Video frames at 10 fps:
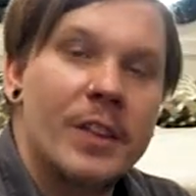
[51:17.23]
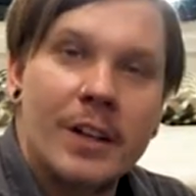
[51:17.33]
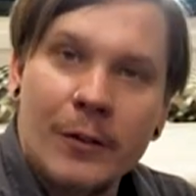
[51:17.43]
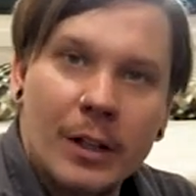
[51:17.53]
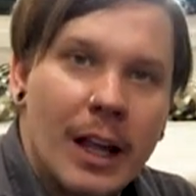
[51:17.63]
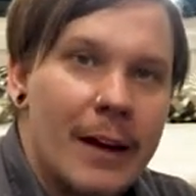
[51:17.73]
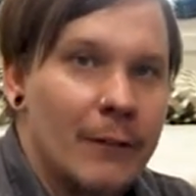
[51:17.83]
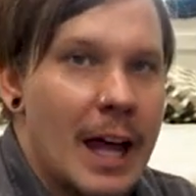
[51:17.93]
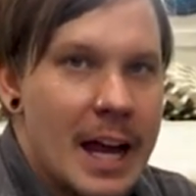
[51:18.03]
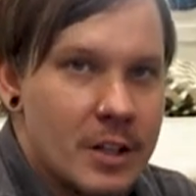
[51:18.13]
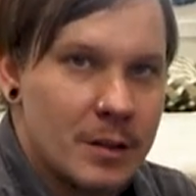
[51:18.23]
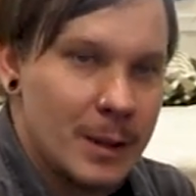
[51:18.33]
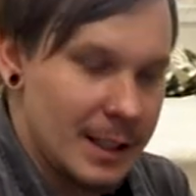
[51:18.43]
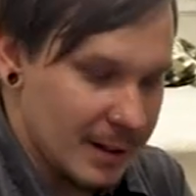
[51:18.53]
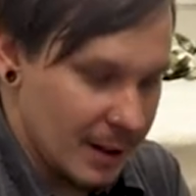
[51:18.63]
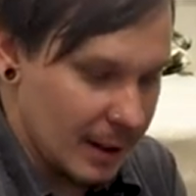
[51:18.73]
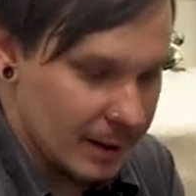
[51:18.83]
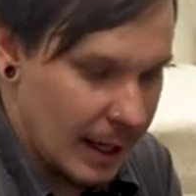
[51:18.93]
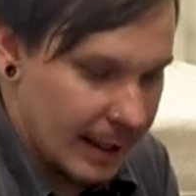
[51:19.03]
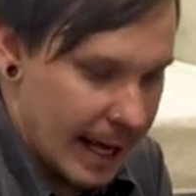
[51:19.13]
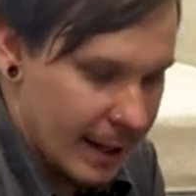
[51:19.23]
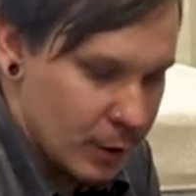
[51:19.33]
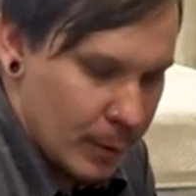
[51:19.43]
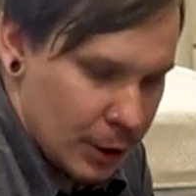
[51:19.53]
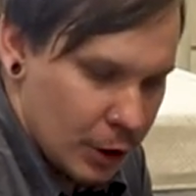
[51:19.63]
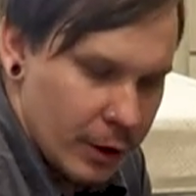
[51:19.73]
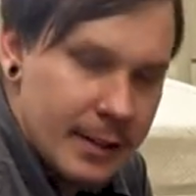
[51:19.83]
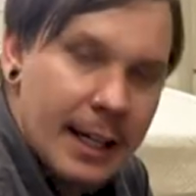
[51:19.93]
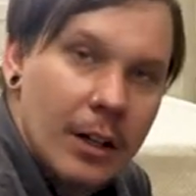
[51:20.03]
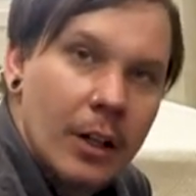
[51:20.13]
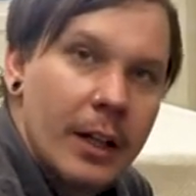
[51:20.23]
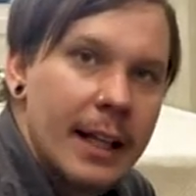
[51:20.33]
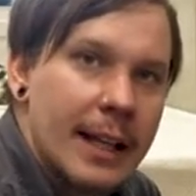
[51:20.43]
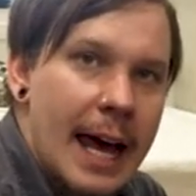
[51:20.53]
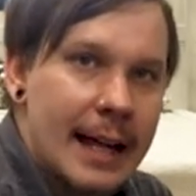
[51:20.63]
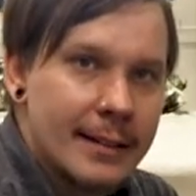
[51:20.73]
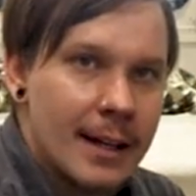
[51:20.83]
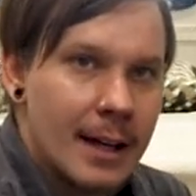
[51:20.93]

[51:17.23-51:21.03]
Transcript: what the different light flashes means and things like that. So make sure you're taking a look at that